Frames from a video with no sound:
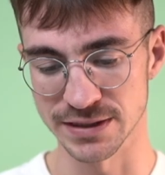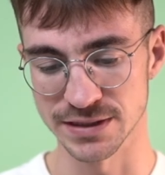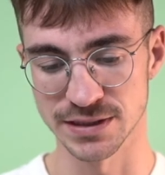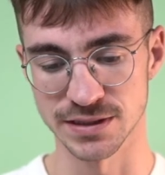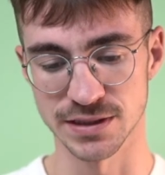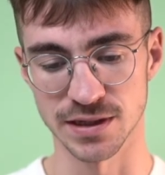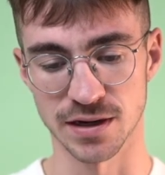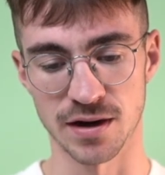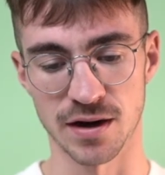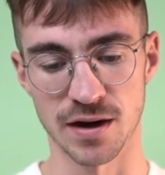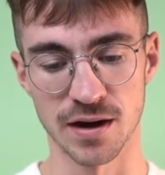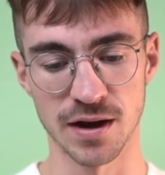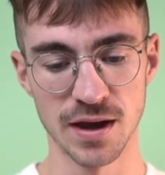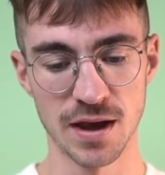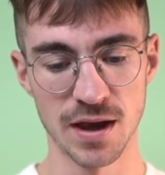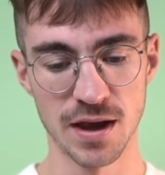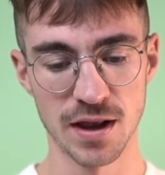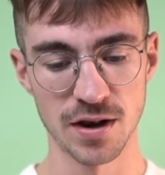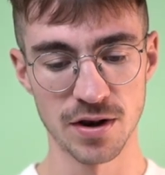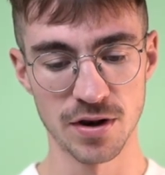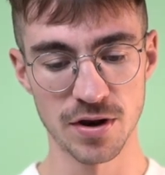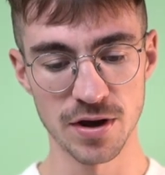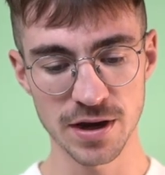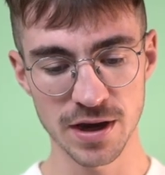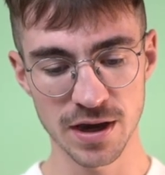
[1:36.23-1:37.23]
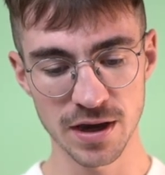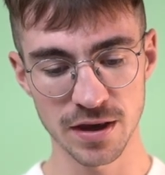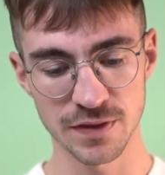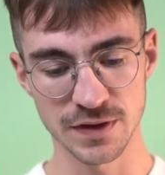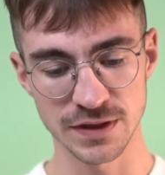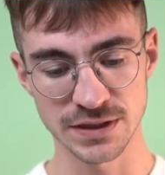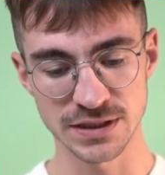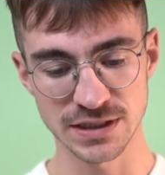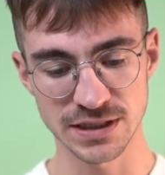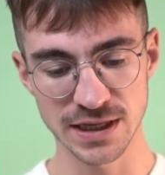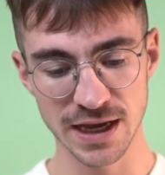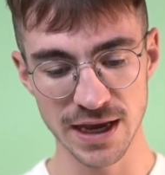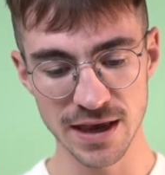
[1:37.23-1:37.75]
start. Look at the
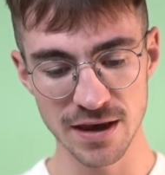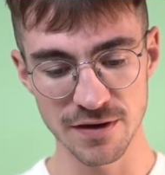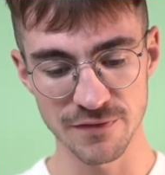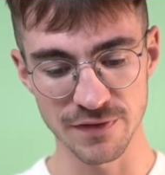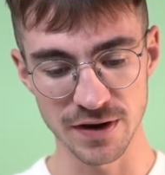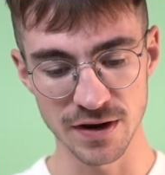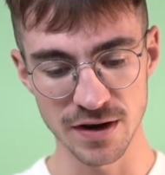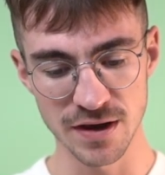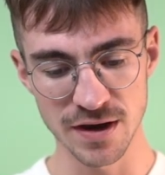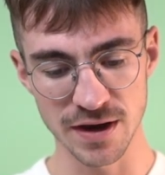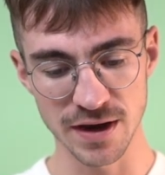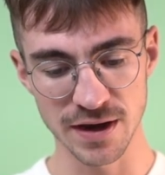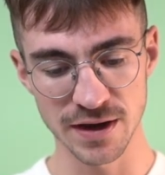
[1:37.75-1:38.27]
state of it. Look,